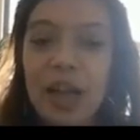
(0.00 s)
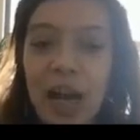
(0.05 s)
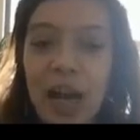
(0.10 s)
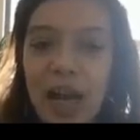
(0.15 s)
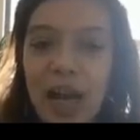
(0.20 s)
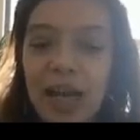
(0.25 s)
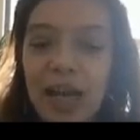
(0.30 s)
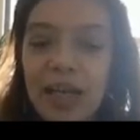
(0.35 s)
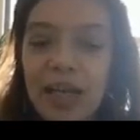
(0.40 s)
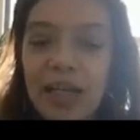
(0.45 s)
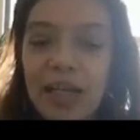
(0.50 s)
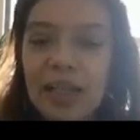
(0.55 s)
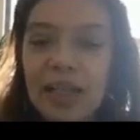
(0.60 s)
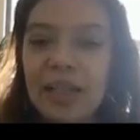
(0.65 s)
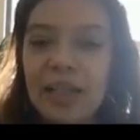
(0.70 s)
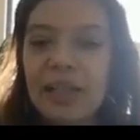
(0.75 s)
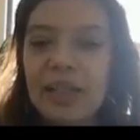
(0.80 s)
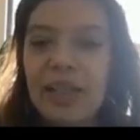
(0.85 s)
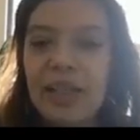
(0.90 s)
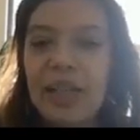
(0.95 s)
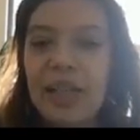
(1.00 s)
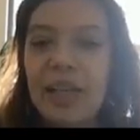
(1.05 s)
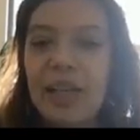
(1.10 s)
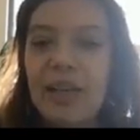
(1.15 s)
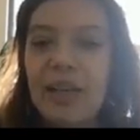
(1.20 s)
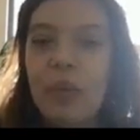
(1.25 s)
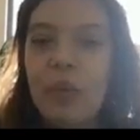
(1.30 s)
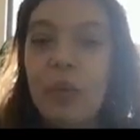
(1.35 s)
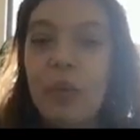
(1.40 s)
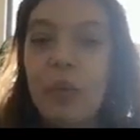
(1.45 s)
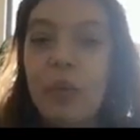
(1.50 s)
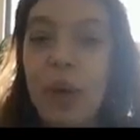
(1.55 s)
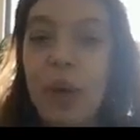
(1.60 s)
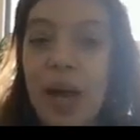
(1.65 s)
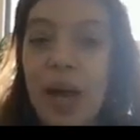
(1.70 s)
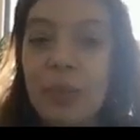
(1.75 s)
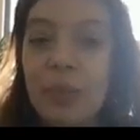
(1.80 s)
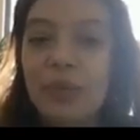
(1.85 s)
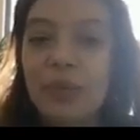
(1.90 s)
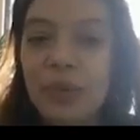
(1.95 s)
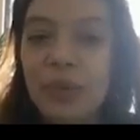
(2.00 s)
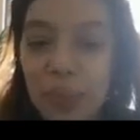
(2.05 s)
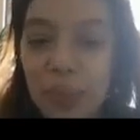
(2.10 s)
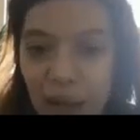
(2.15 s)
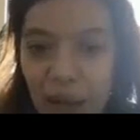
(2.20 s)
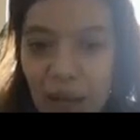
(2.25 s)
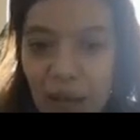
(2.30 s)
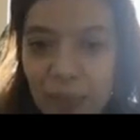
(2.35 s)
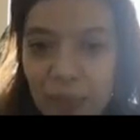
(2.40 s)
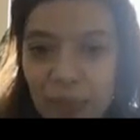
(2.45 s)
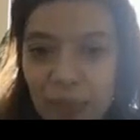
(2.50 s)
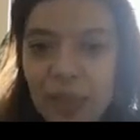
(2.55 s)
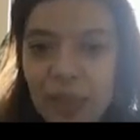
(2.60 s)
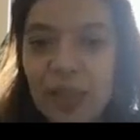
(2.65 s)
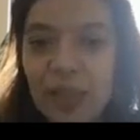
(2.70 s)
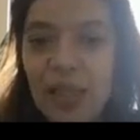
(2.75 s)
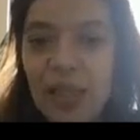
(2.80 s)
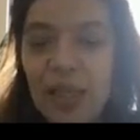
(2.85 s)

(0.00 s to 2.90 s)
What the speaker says: tie web to app